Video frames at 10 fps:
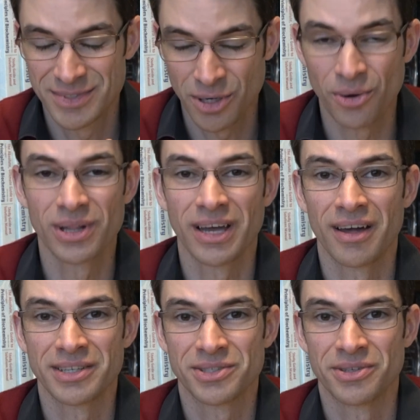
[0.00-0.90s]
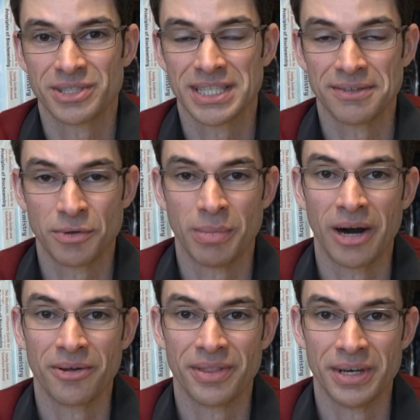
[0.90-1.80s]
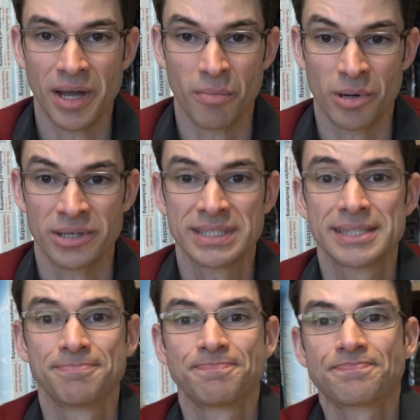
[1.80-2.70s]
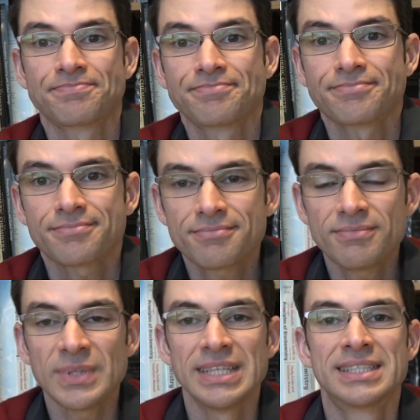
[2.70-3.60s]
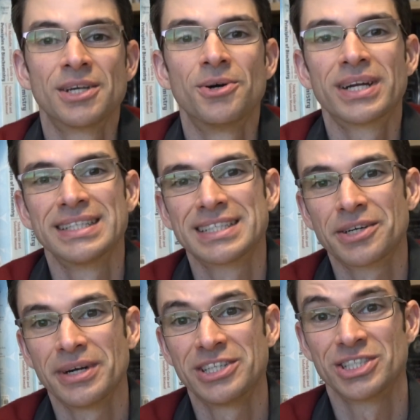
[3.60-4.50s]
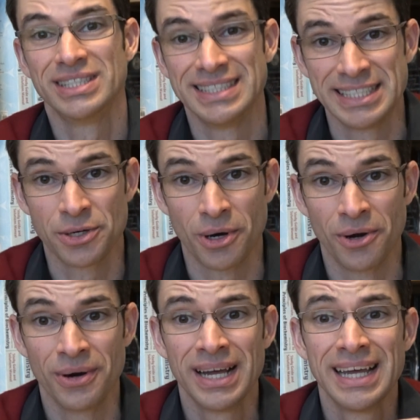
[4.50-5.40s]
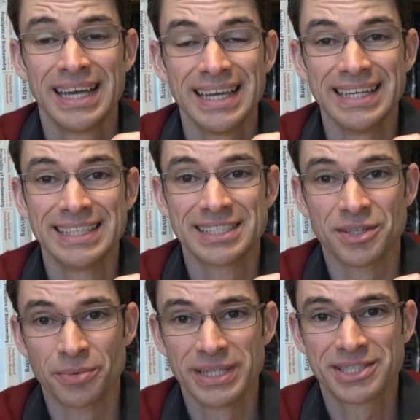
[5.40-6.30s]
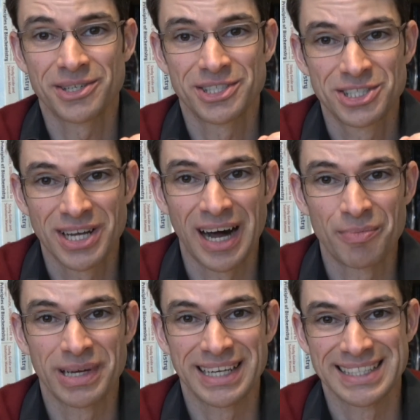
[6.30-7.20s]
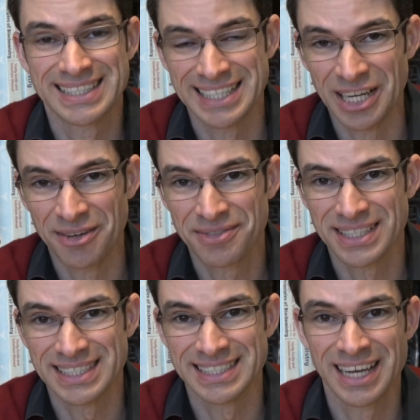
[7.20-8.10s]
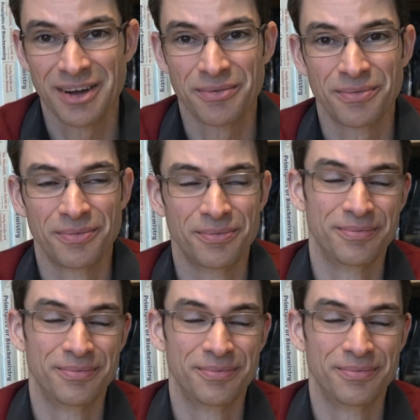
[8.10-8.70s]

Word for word: totally honest with yourself about the numbers. So, consideration zero is the research topic itself. This is not